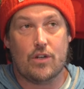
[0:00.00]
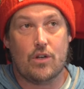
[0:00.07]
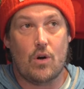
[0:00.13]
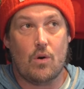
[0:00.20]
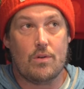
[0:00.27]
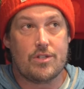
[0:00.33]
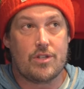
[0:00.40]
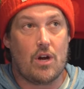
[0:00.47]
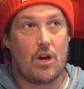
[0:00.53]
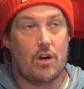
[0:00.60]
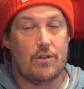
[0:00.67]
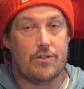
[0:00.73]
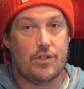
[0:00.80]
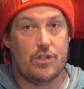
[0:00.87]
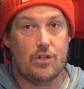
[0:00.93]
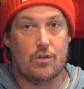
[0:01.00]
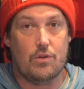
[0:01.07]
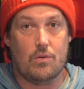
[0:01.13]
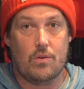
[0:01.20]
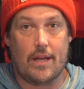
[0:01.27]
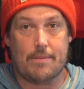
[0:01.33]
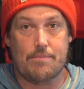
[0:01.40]
your goal is to
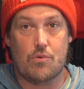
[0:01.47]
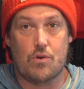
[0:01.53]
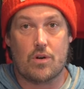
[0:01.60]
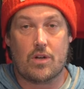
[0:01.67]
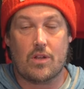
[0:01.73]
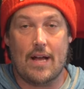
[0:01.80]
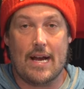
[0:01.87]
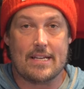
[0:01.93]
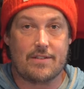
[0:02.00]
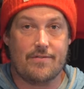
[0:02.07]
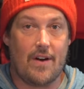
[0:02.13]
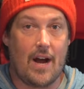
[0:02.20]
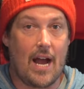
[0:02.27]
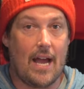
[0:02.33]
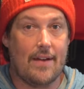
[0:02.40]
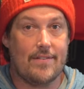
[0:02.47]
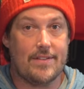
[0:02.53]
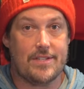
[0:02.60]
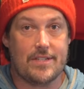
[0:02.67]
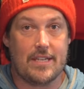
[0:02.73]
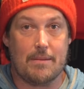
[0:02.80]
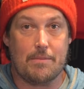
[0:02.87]
R2 like more class 5
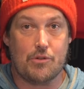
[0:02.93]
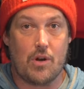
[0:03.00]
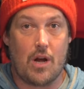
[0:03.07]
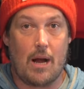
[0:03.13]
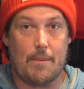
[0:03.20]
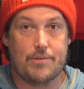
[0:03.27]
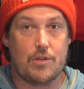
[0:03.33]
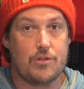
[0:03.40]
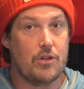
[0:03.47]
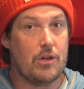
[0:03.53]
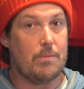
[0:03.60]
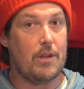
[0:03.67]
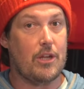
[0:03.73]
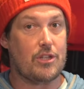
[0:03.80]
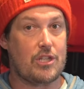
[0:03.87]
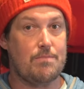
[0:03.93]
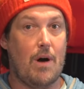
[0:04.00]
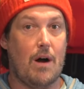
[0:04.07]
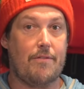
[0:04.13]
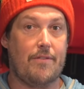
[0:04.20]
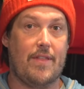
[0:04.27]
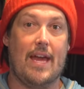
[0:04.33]
and steep drops, those are a little
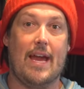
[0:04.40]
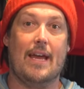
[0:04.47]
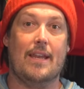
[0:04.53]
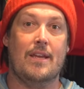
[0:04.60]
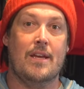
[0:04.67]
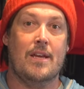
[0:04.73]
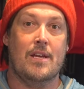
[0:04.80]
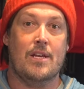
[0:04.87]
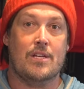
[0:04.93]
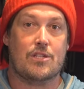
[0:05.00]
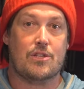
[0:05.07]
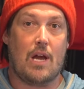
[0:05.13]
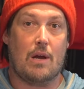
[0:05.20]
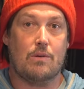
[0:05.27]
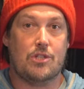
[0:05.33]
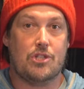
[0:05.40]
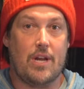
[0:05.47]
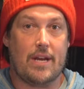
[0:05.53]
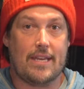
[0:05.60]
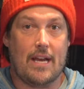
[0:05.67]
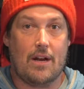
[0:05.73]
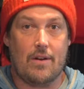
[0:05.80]
small for that. So I would
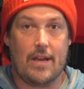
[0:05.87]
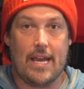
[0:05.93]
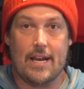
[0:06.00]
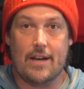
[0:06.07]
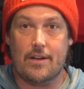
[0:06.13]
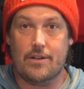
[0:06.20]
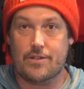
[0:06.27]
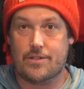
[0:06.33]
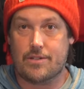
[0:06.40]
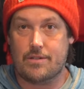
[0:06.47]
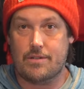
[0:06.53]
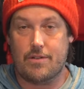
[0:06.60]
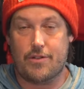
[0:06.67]
check out Air's